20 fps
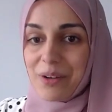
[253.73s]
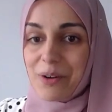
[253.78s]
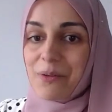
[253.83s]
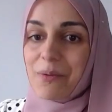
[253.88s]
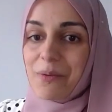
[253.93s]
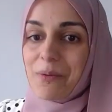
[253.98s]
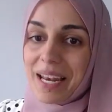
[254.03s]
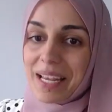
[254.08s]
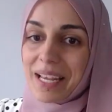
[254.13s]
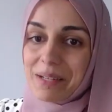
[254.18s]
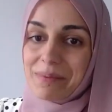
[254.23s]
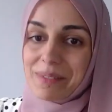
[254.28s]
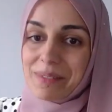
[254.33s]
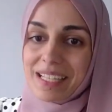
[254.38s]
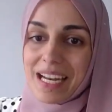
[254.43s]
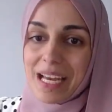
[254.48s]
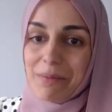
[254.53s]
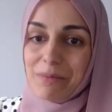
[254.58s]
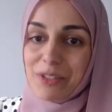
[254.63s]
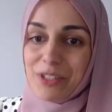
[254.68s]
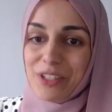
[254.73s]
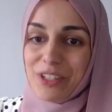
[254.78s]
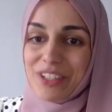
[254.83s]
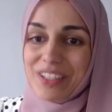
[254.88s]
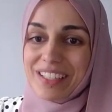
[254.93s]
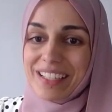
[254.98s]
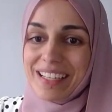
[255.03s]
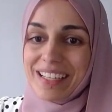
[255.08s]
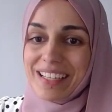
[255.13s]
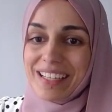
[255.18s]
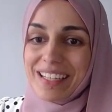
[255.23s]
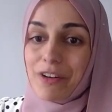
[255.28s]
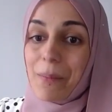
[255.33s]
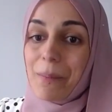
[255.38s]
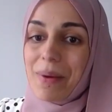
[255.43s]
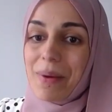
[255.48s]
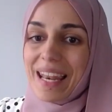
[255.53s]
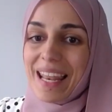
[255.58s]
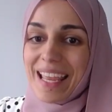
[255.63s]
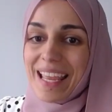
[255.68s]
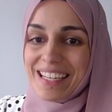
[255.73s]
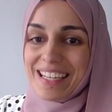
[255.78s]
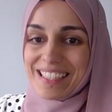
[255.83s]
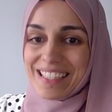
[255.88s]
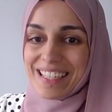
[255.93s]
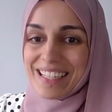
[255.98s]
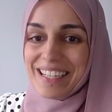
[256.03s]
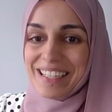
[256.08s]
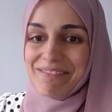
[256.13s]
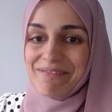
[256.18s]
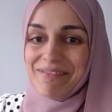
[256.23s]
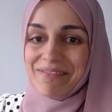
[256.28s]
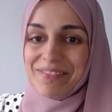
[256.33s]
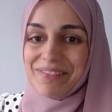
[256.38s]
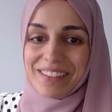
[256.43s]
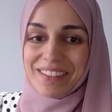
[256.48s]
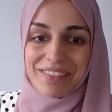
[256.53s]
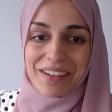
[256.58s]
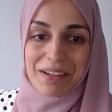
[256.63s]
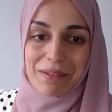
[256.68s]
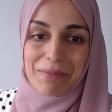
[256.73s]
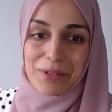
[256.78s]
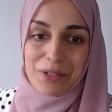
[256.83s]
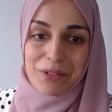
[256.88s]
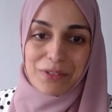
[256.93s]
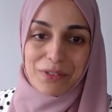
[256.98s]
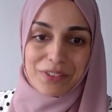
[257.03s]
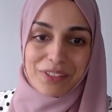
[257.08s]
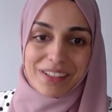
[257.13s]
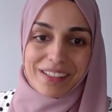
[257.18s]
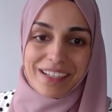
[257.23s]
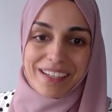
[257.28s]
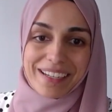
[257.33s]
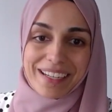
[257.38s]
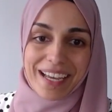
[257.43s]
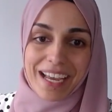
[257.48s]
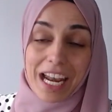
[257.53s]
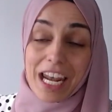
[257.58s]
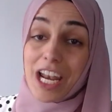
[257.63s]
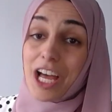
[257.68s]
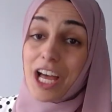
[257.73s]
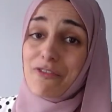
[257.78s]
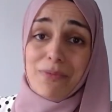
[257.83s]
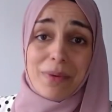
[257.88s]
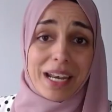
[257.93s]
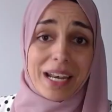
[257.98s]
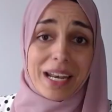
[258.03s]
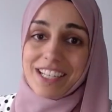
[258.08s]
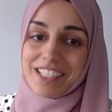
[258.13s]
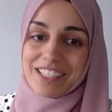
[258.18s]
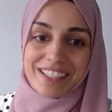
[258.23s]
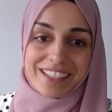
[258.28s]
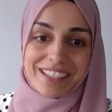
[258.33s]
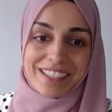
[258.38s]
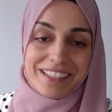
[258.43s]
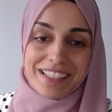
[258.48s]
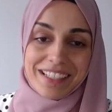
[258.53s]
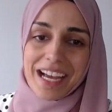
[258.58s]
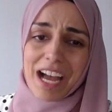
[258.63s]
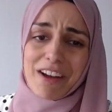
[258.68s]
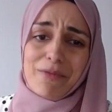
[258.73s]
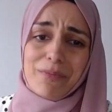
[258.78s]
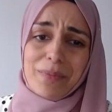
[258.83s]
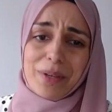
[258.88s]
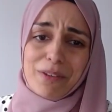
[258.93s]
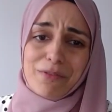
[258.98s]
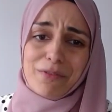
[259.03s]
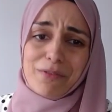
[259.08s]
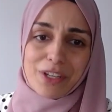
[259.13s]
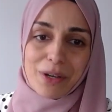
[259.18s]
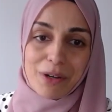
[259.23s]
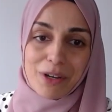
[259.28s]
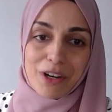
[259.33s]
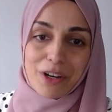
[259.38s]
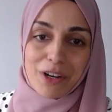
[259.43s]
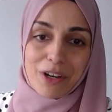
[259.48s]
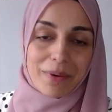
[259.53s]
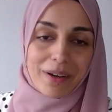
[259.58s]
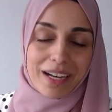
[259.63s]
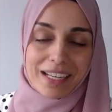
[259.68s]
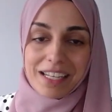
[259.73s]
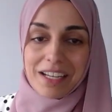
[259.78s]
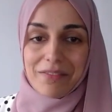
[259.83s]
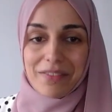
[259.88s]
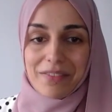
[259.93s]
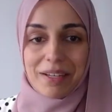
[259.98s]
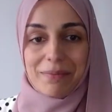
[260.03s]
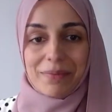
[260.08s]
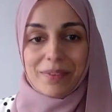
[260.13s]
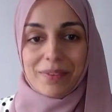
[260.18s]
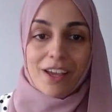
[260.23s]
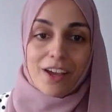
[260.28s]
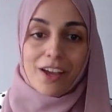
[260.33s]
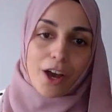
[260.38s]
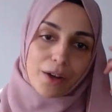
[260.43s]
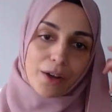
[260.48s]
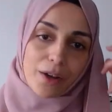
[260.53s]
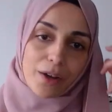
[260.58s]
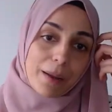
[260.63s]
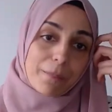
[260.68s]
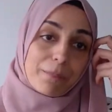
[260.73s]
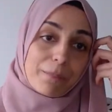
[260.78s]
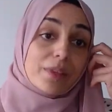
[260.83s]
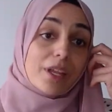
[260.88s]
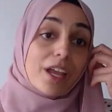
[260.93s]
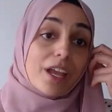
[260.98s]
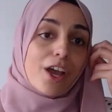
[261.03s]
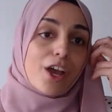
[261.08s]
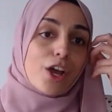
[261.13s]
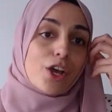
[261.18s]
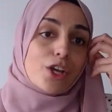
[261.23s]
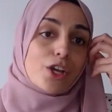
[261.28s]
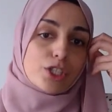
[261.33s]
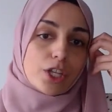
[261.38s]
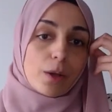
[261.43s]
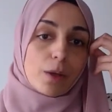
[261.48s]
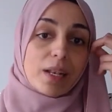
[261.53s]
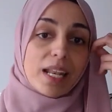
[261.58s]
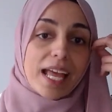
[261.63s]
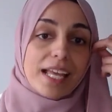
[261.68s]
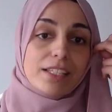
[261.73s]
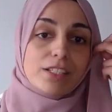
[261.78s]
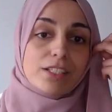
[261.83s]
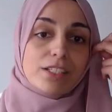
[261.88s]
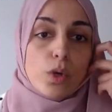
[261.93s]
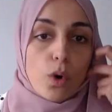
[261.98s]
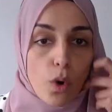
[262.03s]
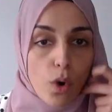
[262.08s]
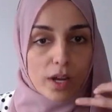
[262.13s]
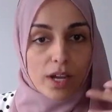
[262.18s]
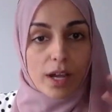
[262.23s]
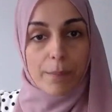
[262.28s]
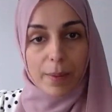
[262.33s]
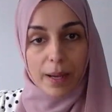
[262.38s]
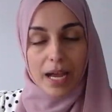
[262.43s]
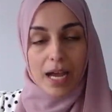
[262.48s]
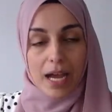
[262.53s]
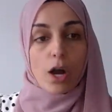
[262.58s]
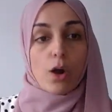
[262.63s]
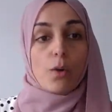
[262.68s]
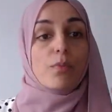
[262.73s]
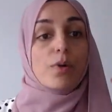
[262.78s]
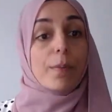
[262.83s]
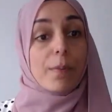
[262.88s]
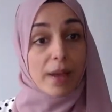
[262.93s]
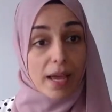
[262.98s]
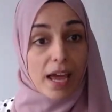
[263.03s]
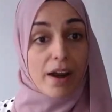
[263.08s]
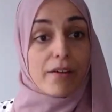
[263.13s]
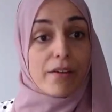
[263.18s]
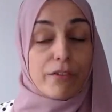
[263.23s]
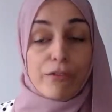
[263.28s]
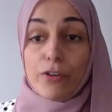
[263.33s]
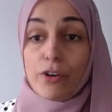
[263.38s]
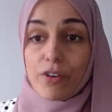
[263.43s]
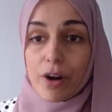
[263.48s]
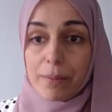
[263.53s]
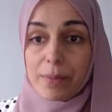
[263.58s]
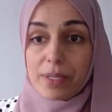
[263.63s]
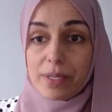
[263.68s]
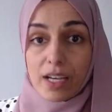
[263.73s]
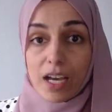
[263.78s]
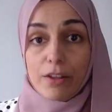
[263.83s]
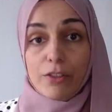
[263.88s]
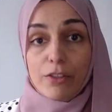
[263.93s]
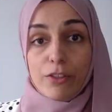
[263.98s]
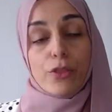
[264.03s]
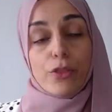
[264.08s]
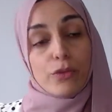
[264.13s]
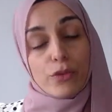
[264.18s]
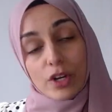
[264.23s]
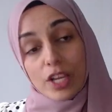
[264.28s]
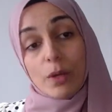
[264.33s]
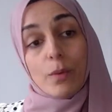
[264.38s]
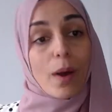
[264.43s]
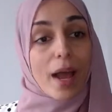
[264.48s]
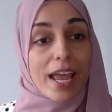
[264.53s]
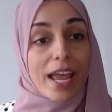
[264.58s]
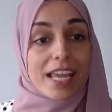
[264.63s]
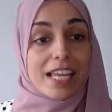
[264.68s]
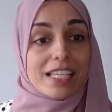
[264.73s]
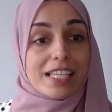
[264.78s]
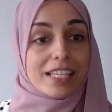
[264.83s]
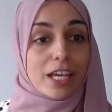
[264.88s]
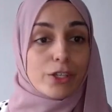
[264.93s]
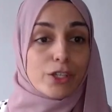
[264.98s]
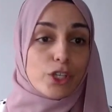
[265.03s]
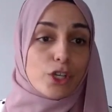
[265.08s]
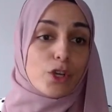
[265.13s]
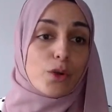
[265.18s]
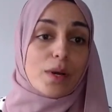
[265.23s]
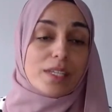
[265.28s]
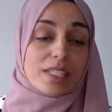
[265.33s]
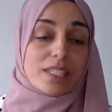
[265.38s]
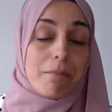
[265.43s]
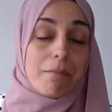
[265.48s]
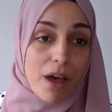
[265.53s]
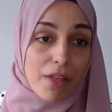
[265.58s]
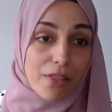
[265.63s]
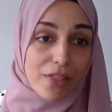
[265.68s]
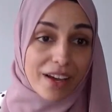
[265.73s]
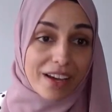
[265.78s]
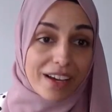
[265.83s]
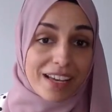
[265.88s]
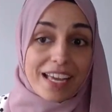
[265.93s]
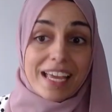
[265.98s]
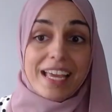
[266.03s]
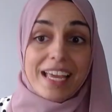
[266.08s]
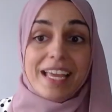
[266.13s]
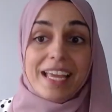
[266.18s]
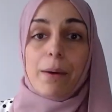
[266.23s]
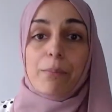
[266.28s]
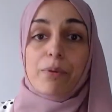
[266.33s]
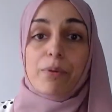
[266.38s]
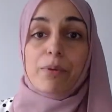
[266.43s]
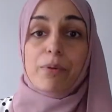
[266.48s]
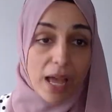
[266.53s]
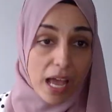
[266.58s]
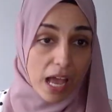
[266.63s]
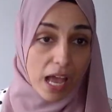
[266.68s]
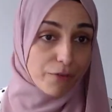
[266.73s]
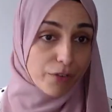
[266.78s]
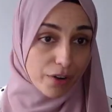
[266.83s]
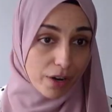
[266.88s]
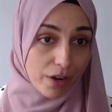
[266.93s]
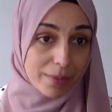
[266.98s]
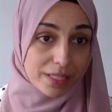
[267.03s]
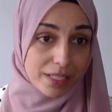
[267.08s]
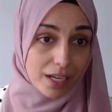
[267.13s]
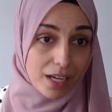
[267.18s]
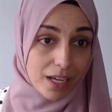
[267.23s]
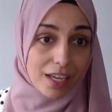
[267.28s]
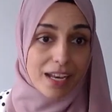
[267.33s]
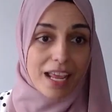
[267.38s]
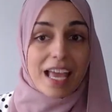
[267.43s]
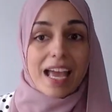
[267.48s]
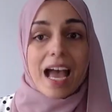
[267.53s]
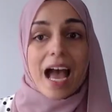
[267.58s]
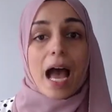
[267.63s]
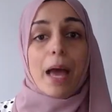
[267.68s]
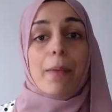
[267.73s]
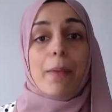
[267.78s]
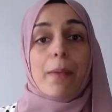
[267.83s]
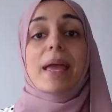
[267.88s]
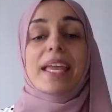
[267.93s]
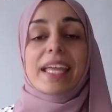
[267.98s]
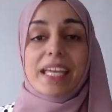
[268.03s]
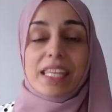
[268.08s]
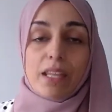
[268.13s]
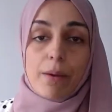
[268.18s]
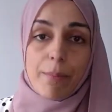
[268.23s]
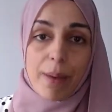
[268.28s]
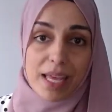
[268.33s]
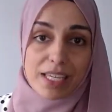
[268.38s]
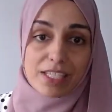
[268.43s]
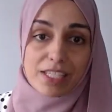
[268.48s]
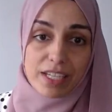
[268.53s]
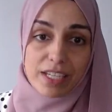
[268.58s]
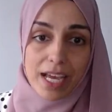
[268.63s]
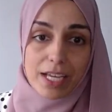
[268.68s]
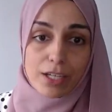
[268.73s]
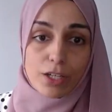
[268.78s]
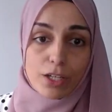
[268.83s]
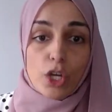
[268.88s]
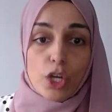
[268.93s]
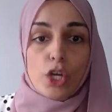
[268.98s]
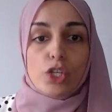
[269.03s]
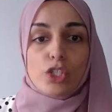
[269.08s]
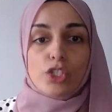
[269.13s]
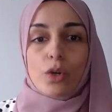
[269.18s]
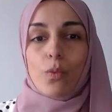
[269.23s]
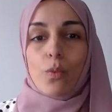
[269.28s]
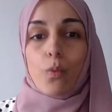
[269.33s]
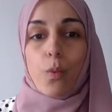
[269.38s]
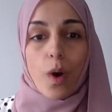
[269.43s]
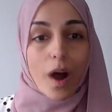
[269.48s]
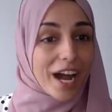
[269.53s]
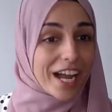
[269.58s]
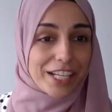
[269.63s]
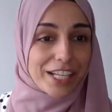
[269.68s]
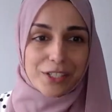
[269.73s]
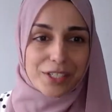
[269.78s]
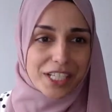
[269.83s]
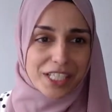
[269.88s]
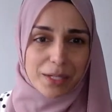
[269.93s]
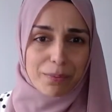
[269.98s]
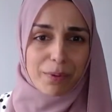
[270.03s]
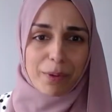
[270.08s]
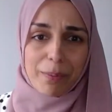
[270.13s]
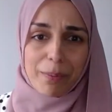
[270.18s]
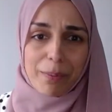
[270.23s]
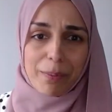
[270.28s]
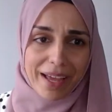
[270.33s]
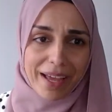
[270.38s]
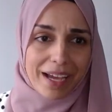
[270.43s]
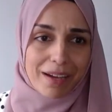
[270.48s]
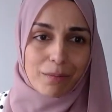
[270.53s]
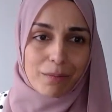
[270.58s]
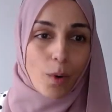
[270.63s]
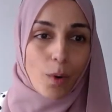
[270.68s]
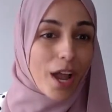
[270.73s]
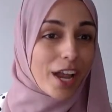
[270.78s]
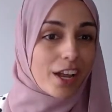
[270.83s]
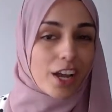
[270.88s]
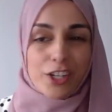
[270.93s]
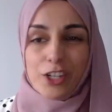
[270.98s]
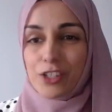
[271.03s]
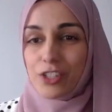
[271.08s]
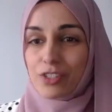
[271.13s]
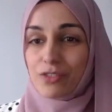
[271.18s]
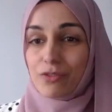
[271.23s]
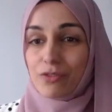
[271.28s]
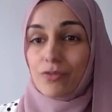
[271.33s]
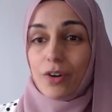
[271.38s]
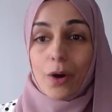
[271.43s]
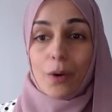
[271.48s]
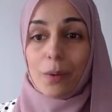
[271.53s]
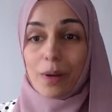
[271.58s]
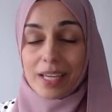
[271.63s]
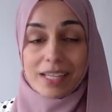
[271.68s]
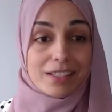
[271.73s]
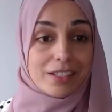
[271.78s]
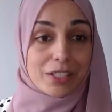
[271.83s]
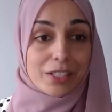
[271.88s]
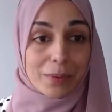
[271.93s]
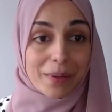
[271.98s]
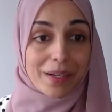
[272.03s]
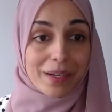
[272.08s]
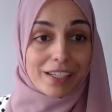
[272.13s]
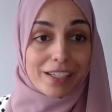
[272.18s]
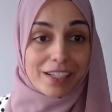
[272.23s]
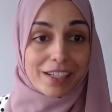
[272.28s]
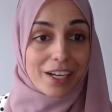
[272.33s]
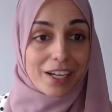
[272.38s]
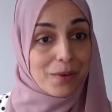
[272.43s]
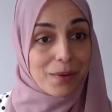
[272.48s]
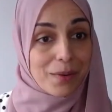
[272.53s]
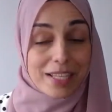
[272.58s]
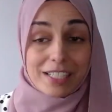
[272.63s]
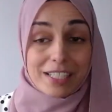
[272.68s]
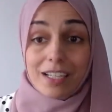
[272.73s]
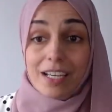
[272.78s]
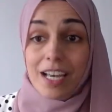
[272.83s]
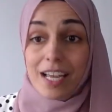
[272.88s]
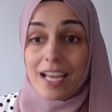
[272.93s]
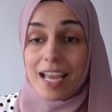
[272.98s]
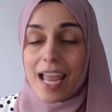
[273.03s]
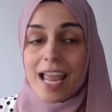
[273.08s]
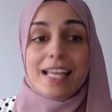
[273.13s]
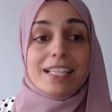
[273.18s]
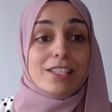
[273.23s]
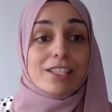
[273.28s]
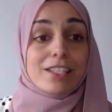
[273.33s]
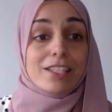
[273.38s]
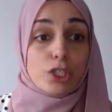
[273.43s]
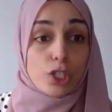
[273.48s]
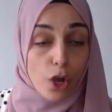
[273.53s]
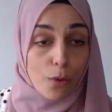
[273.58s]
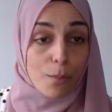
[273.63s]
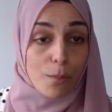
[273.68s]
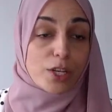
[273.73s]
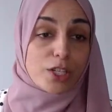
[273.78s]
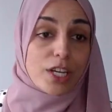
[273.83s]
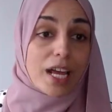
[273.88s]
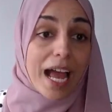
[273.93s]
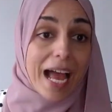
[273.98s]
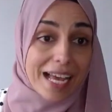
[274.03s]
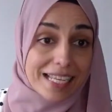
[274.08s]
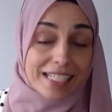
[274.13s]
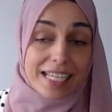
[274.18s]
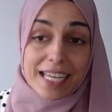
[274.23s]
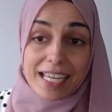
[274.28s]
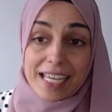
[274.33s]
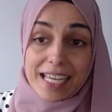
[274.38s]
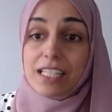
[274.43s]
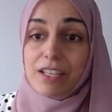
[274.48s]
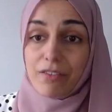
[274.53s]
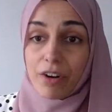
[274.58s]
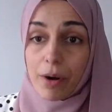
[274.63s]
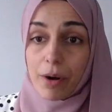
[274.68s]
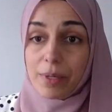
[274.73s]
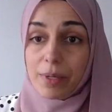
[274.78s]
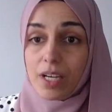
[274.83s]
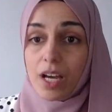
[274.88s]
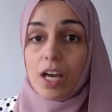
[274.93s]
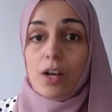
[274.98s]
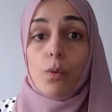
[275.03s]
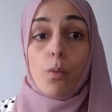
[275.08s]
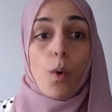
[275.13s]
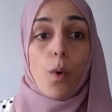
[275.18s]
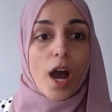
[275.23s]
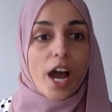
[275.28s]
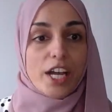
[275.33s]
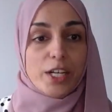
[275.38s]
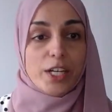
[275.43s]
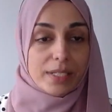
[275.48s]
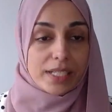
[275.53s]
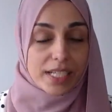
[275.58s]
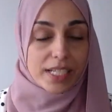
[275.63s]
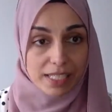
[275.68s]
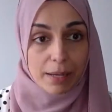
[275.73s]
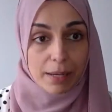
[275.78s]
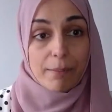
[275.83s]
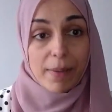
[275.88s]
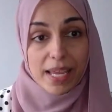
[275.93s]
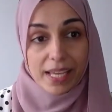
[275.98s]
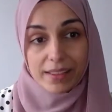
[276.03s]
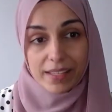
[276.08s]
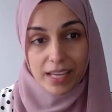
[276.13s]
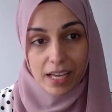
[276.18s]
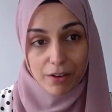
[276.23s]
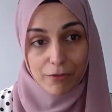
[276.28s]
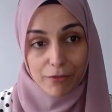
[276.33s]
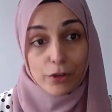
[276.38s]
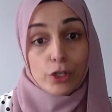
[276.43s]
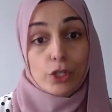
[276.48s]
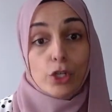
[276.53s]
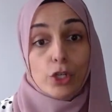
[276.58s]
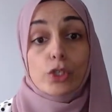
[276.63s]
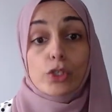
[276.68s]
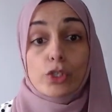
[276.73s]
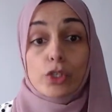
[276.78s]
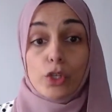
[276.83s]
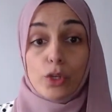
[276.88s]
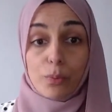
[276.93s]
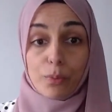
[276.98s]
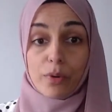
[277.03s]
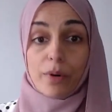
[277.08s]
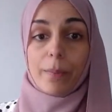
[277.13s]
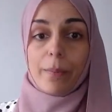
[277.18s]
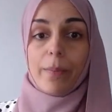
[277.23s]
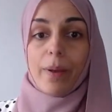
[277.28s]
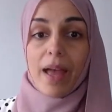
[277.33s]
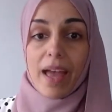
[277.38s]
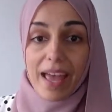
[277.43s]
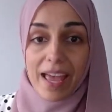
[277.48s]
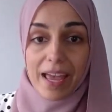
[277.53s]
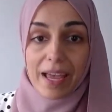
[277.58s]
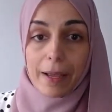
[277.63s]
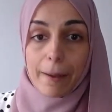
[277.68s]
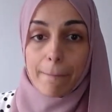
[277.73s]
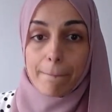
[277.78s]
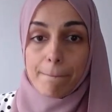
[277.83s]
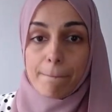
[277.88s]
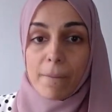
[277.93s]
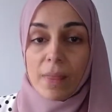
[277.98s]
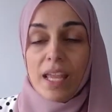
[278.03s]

Walaikum salam, Jun from Malaysia. Very beautiful. Okay, I love Malaysia. Haven't been for so long, but I love it. Okay, so let's talk about preparing for Ramadan. The 3 ways that you as a mother can prepare for Ramadan and make it the best yet. So why do you need to prepare? Why can't you just roll into it? There's so much as it is in Ramadan. Why do we need to make the effort to prepare?